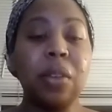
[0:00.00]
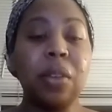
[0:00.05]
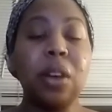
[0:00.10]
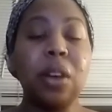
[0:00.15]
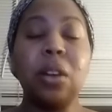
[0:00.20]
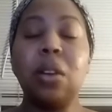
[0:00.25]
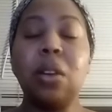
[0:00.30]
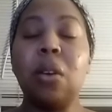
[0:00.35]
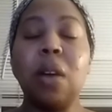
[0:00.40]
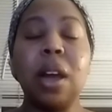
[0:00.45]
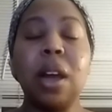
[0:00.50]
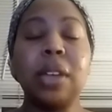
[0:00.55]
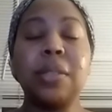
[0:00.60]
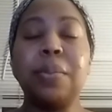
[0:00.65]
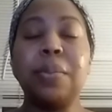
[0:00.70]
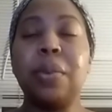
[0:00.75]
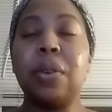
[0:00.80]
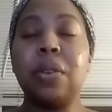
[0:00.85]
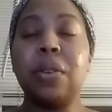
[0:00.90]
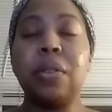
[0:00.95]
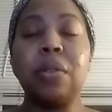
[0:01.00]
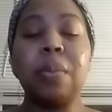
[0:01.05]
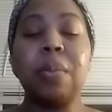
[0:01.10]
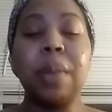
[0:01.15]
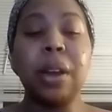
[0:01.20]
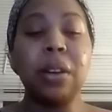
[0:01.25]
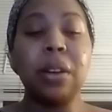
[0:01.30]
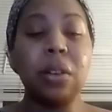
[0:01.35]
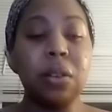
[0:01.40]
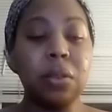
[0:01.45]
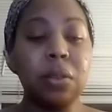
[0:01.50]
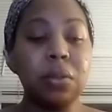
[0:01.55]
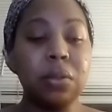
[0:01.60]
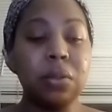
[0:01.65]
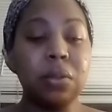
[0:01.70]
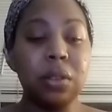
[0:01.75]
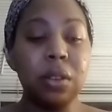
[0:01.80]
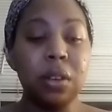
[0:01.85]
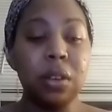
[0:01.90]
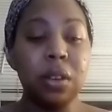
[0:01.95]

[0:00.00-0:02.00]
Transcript: The Clorox burns my nose.